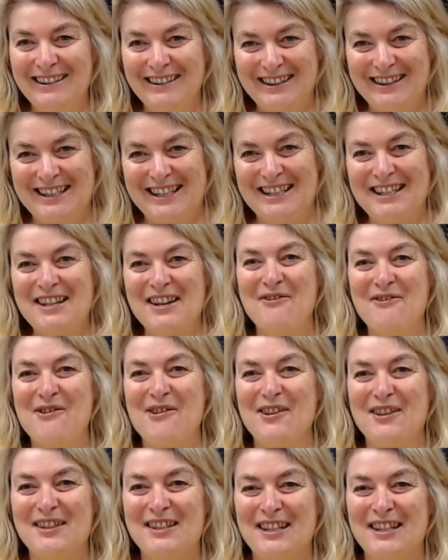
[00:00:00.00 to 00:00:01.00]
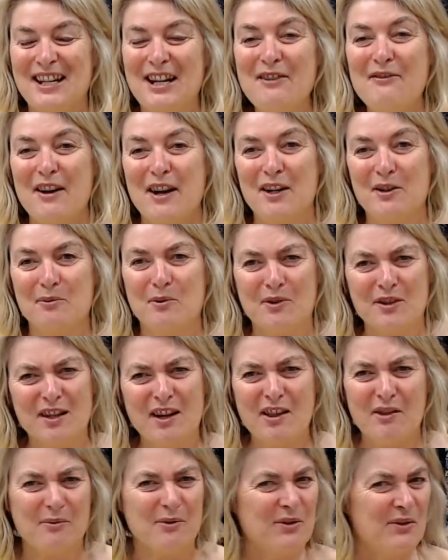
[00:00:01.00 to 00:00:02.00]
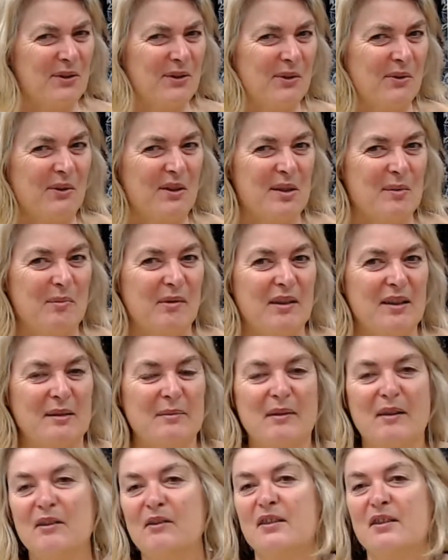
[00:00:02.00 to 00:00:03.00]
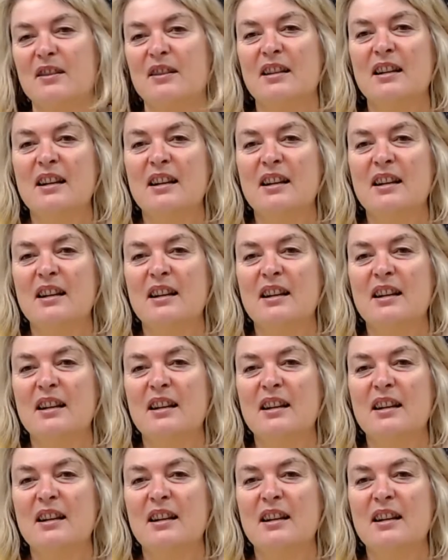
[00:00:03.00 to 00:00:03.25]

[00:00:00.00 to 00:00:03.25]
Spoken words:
didn't know what a sleeve head was either, which I was quite surprised about, because